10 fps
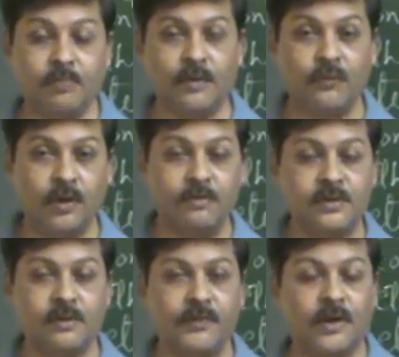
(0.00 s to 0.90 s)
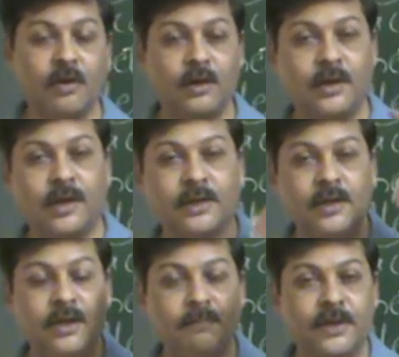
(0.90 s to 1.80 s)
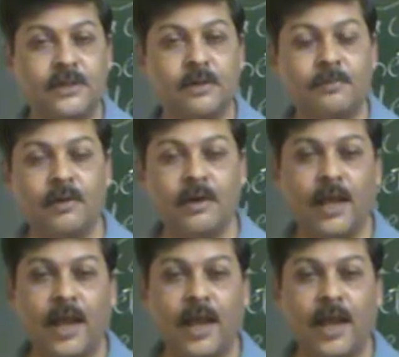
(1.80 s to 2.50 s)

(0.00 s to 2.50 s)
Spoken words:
performance of a contract depends upon